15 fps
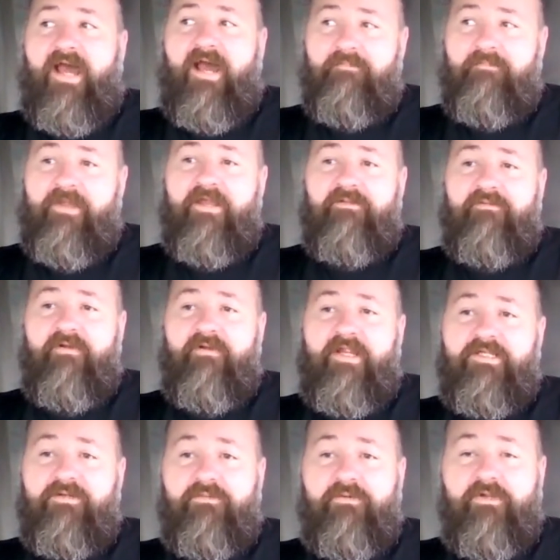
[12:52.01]
I'm getting
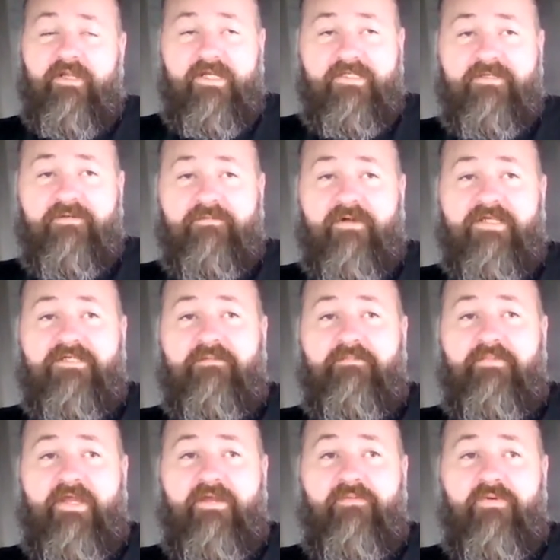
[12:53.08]
ready to release a
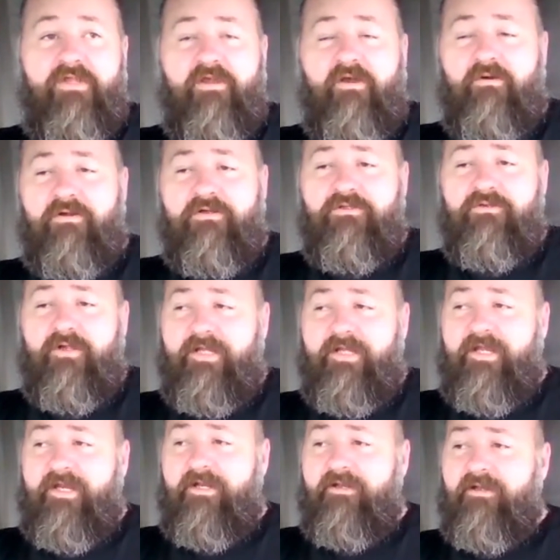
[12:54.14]
recipe with yogurt drink
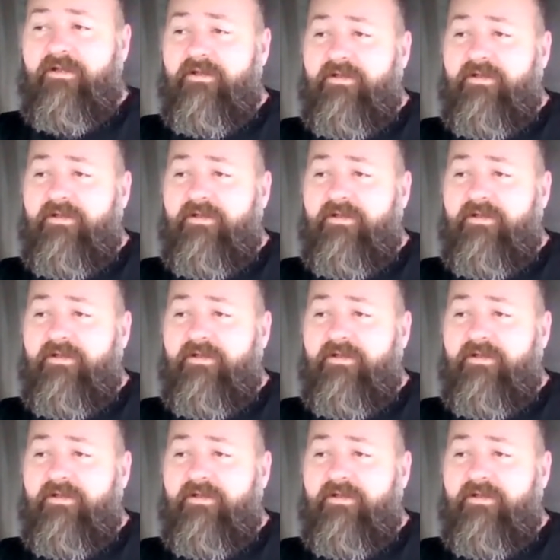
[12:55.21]
in it.